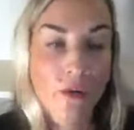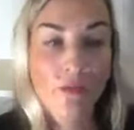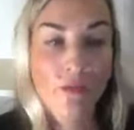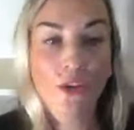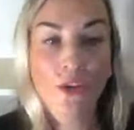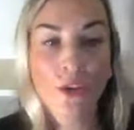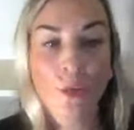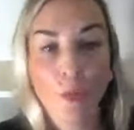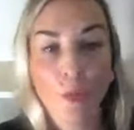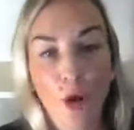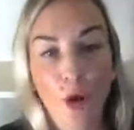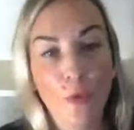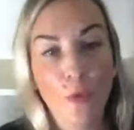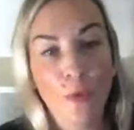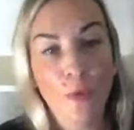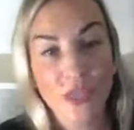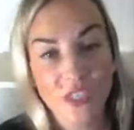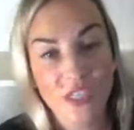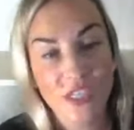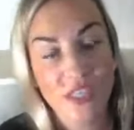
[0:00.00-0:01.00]
for the
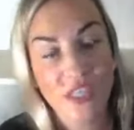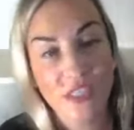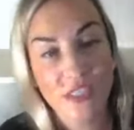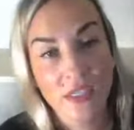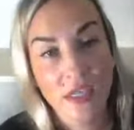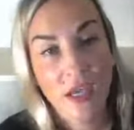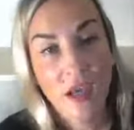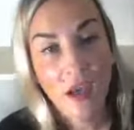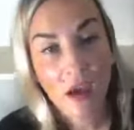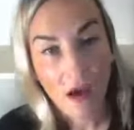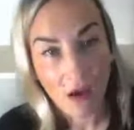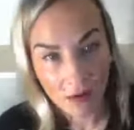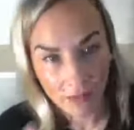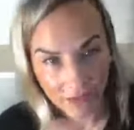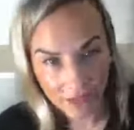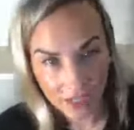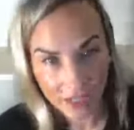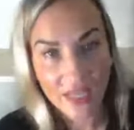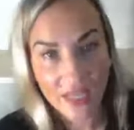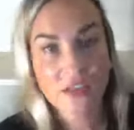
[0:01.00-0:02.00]
purposes of
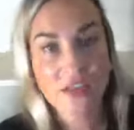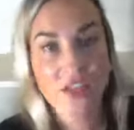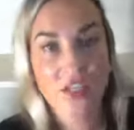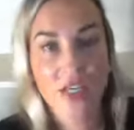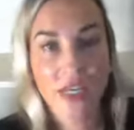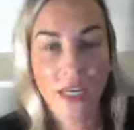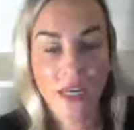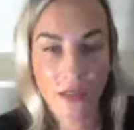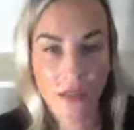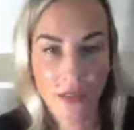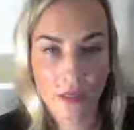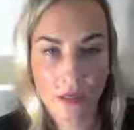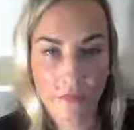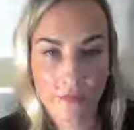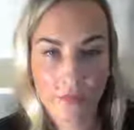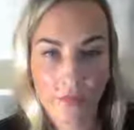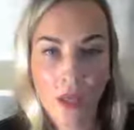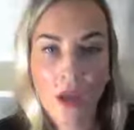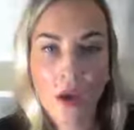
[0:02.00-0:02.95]
His kingdom,